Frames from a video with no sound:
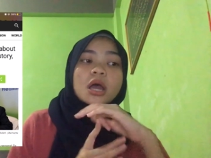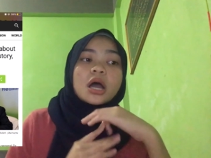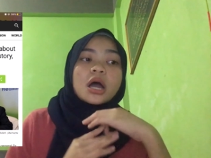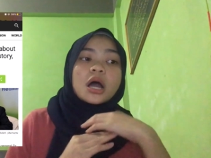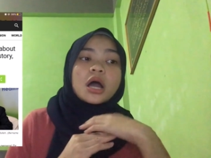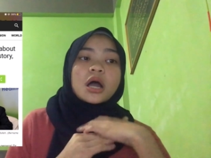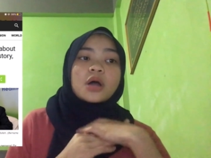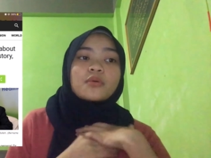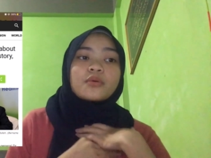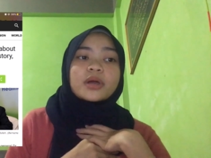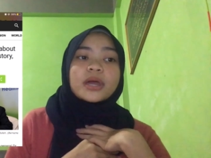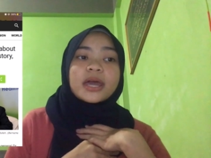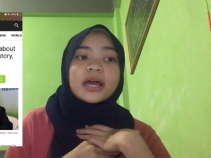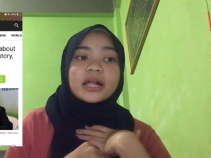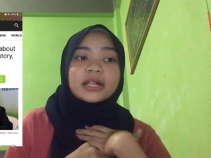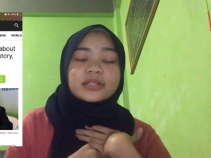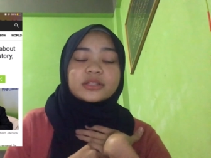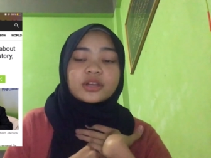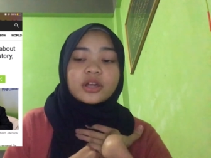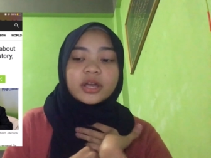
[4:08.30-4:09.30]
our
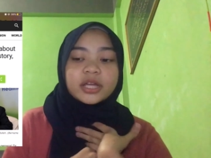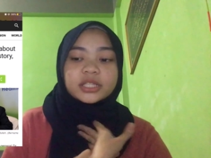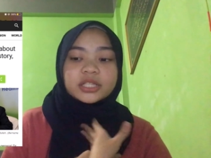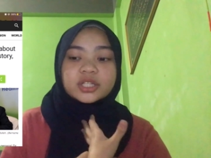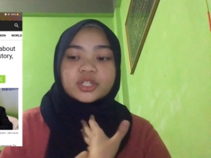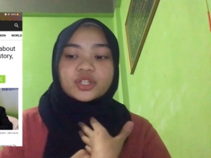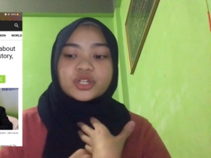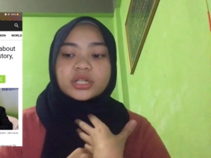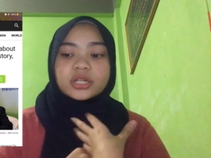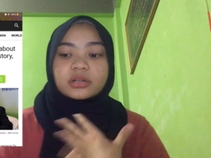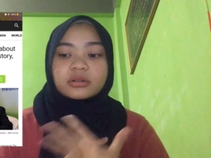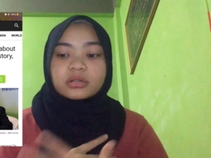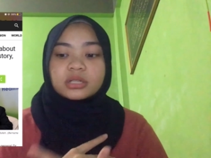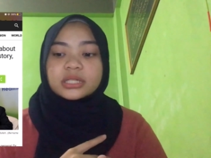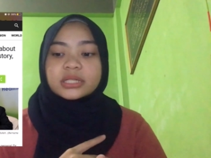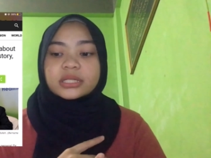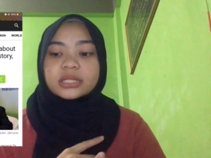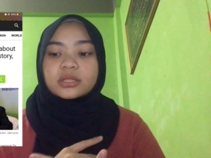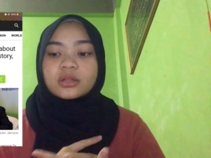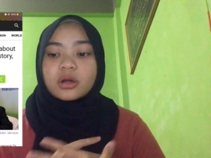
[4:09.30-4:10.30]
Health Director
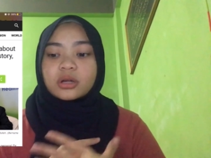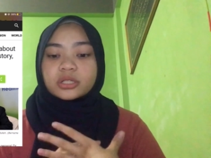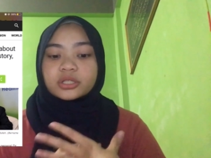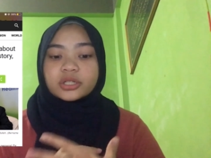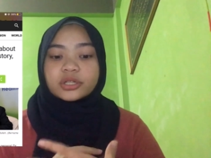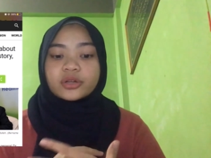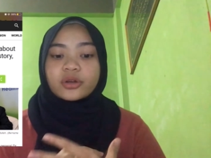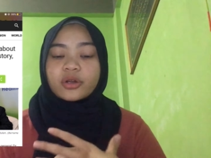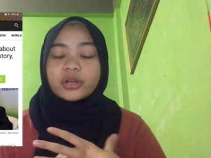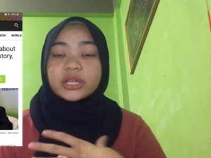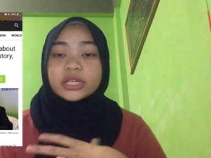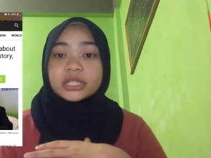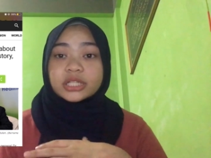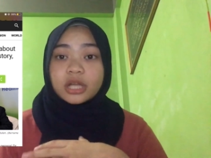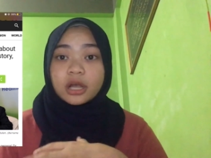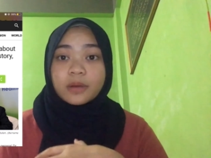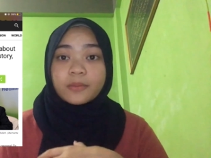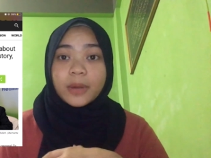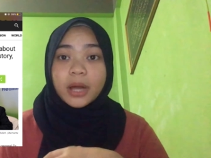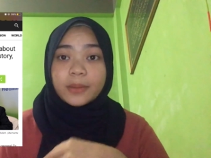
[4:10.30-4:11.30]
General Dr. Nur
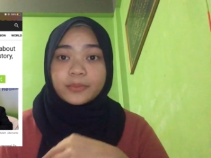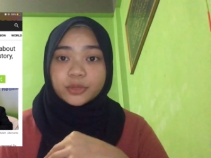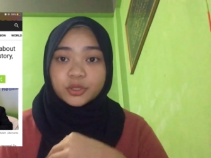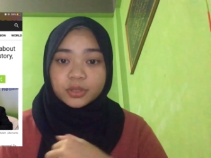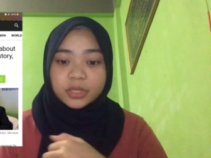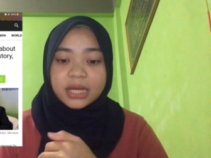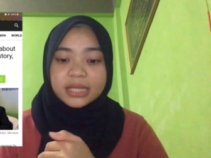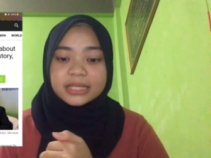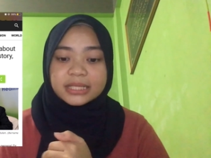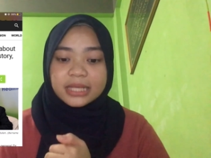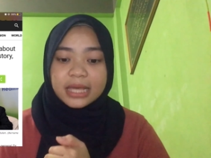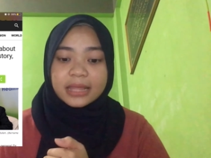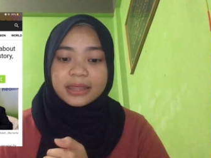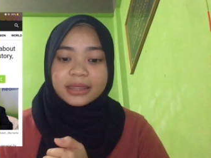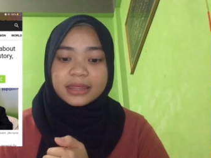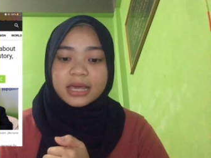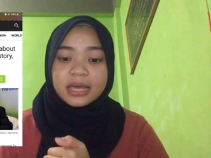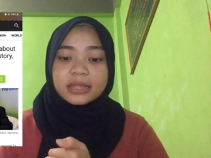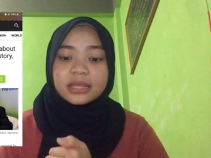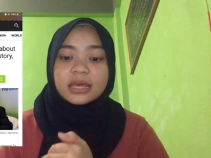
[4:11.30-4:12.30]
Hisham Abdullah said
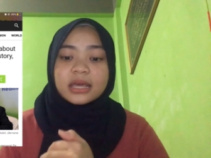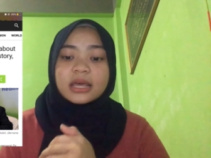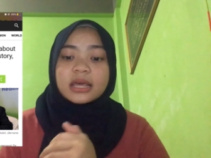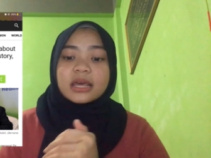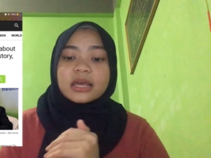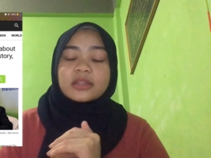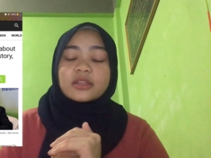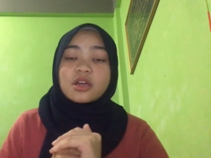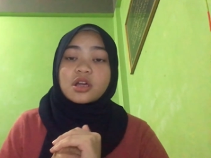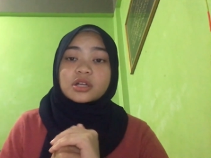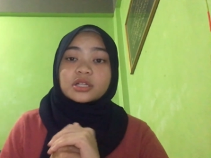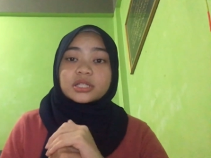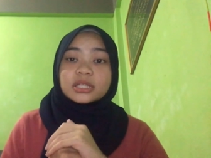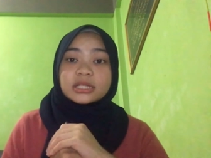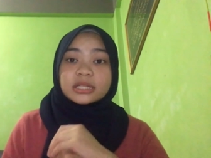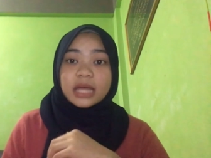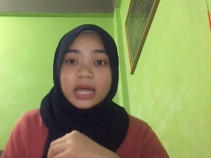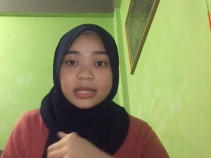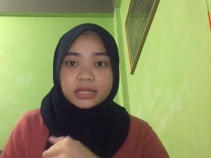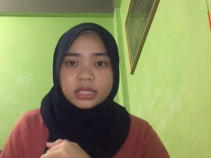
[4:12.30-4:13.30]
that there are
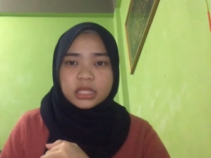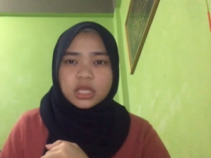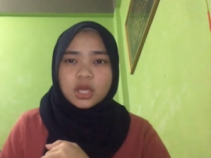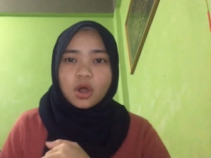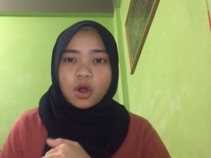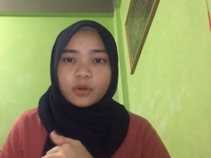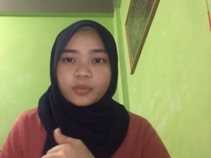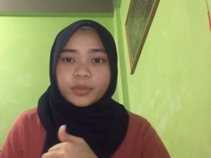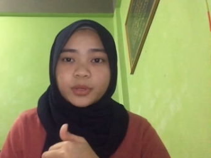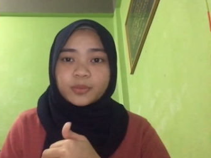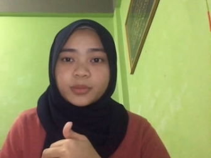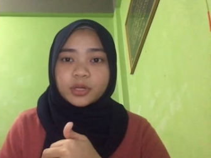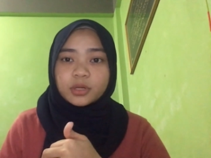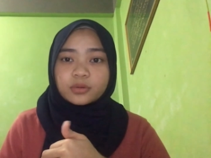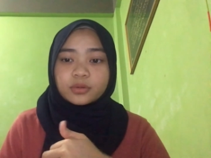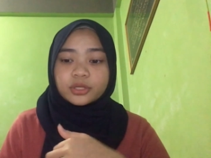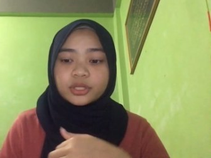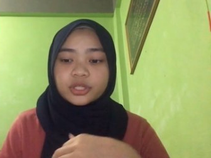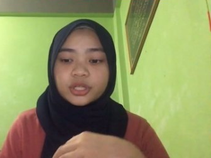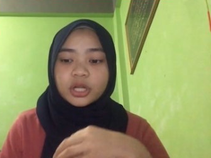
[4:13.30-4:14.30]
society or people
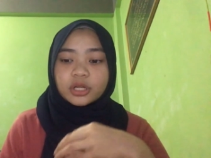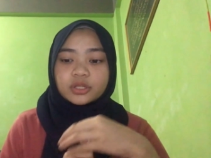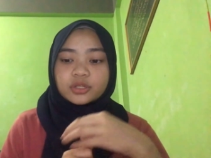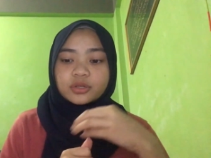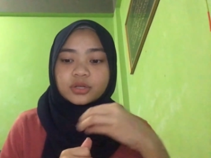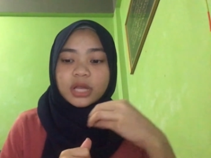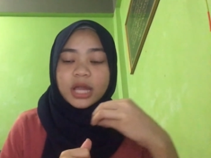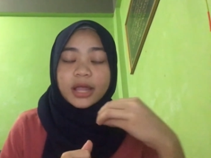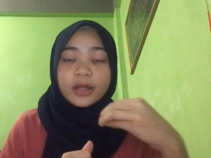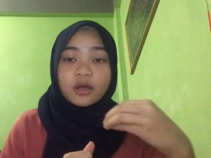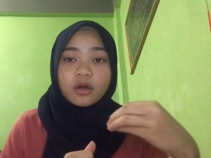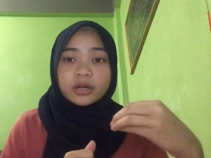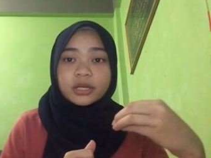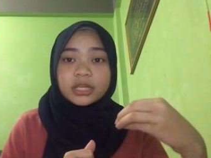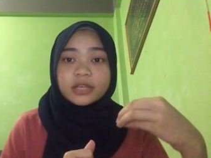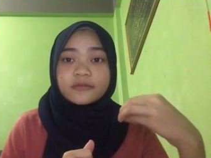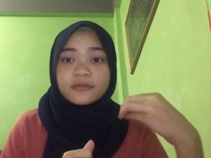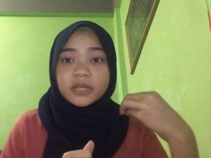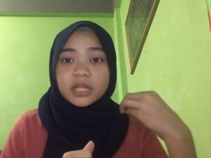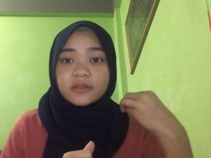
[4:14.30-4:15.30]
who start relying on
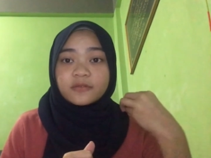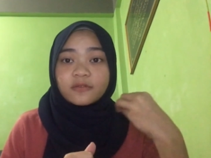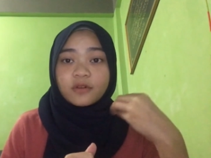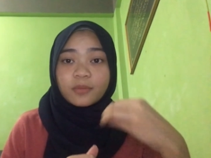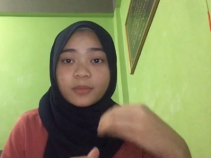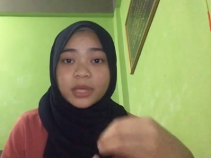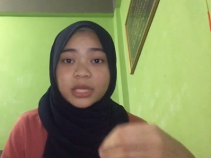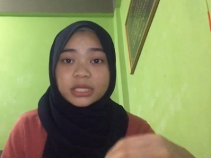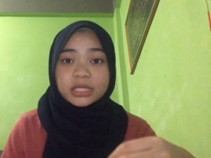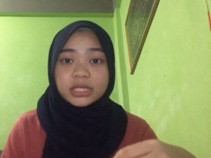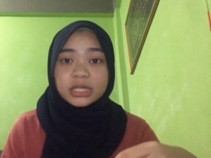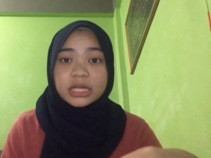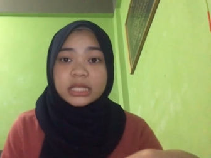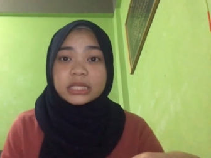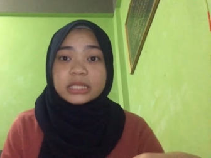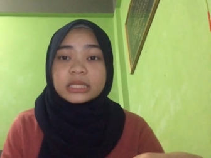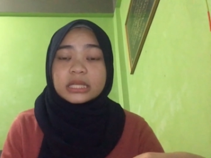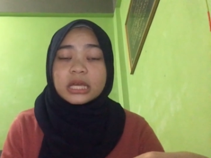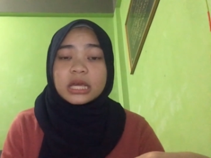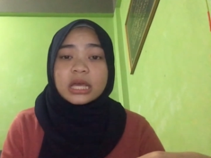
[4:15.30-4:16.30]
giving
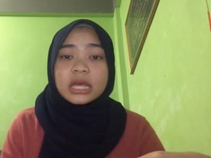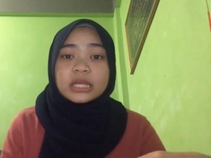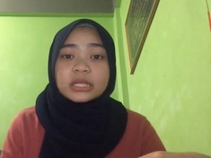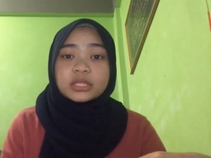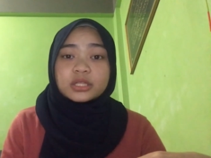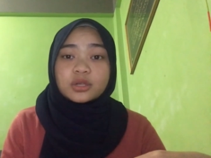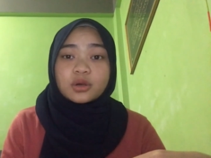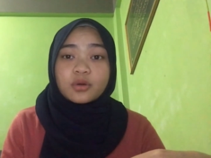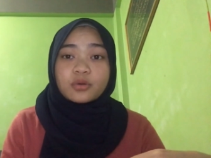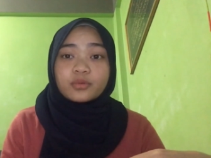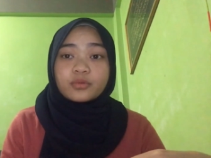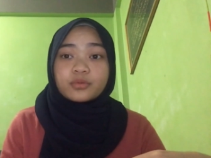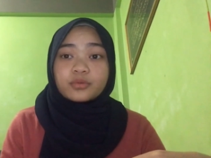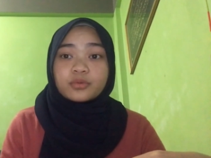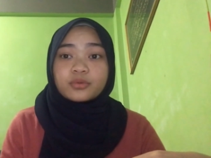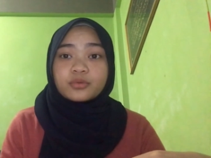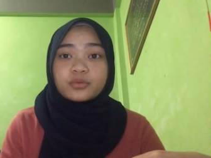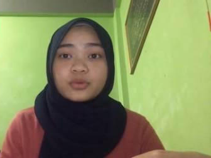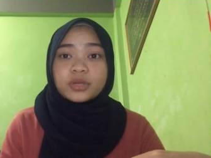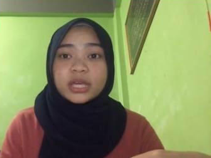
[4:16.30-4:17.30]
information. So
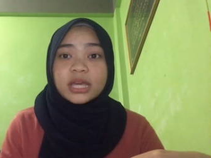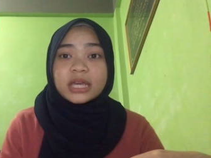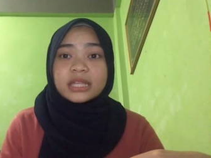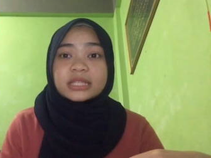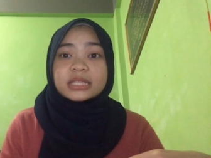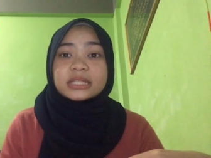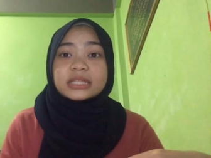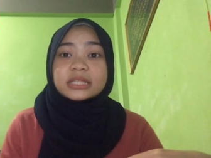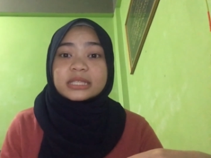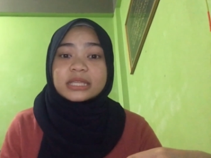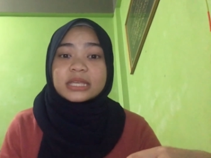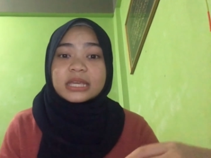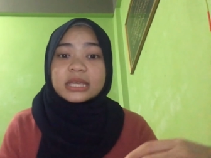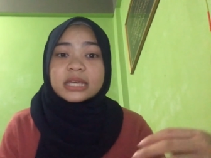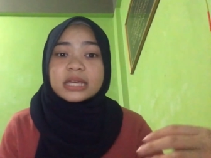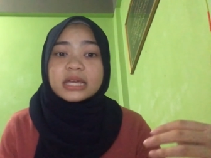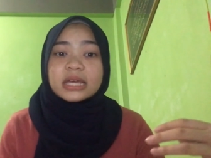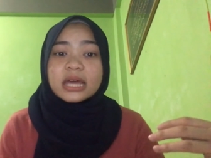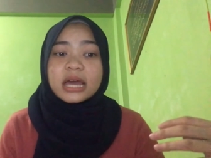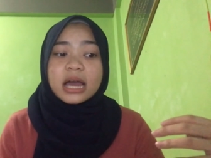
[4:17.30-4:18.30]
we can
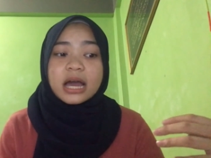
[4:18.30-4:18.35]
see